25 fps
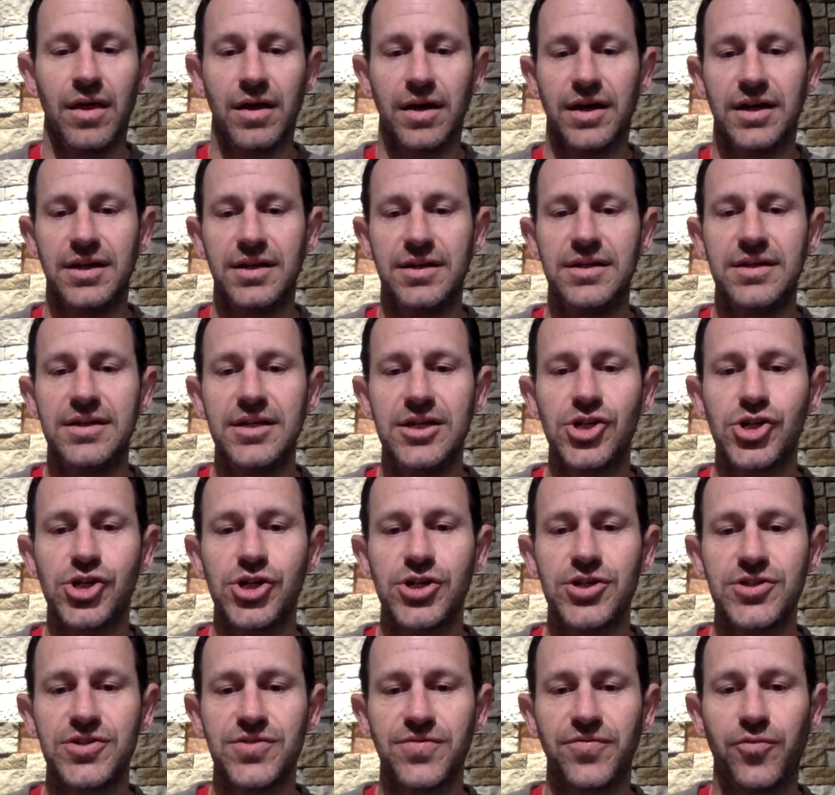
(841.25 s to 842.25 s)

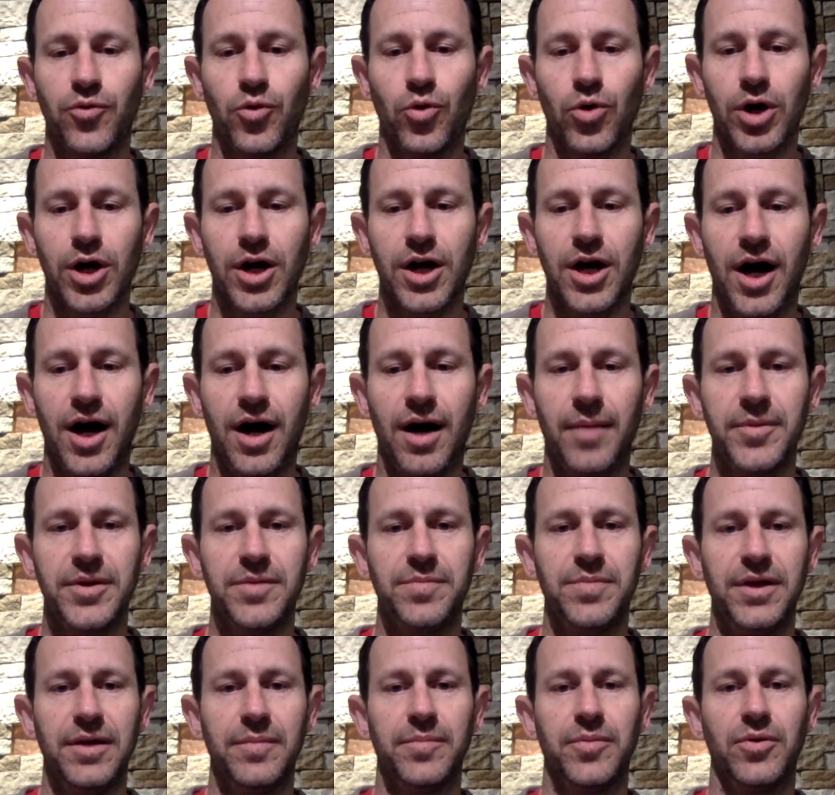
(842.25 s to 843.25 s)
conditions for common
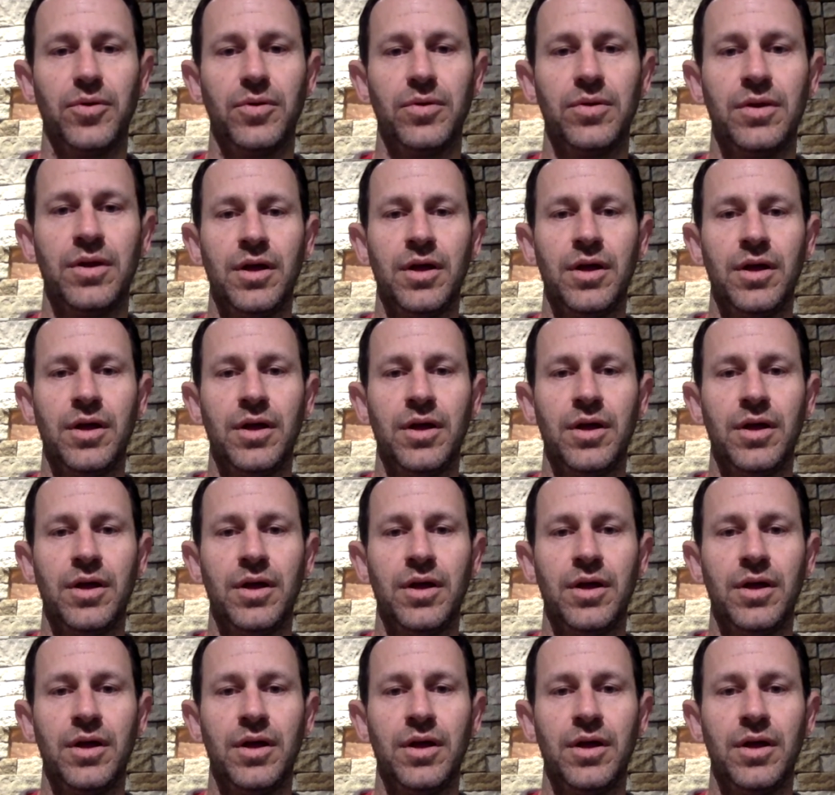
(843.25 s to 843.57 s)
people,